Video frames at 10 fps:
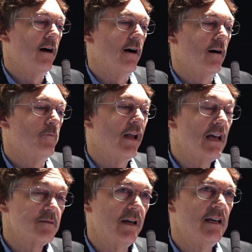
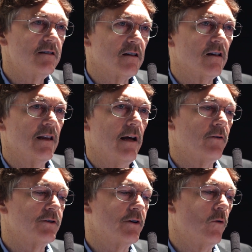plasma insulin
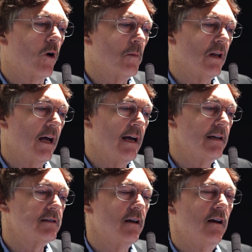levels are
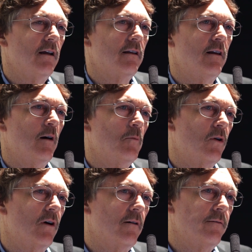normalized, the
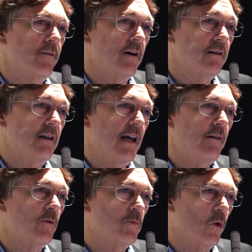number of
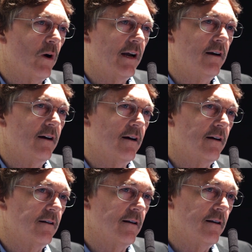tetraploid
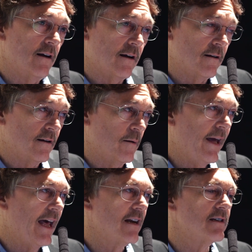
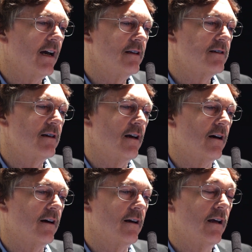hepatocytes
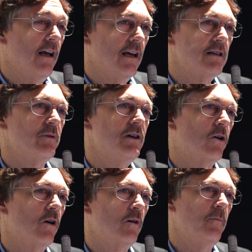is
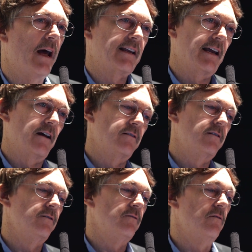returned back down
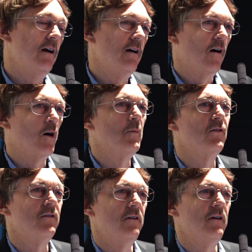to
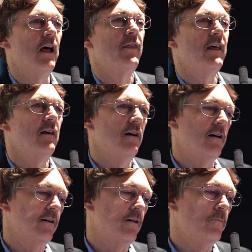almost nothing.
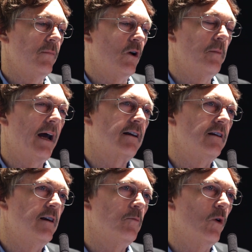You're back
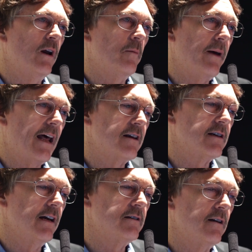to diploid
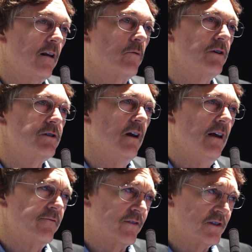hepatocytes. In other words,
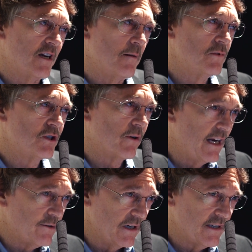for some
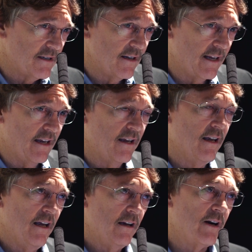strange reason, the
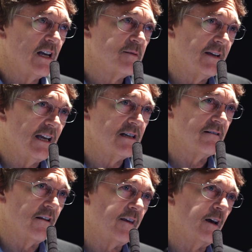
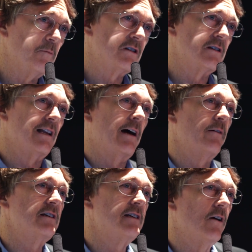transplantation of the thymus is
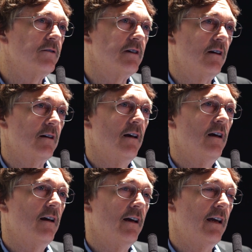allowing cells in the
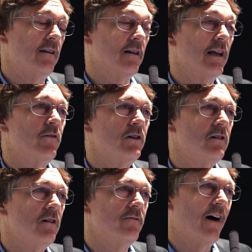liver
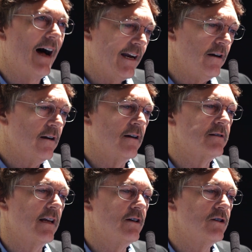to divide
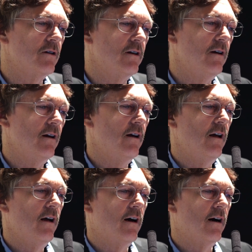as they should,
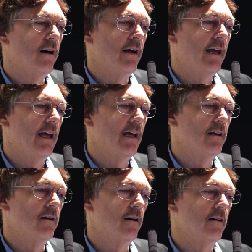
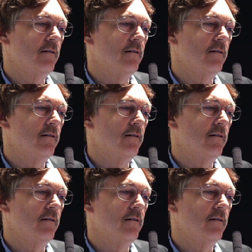DNA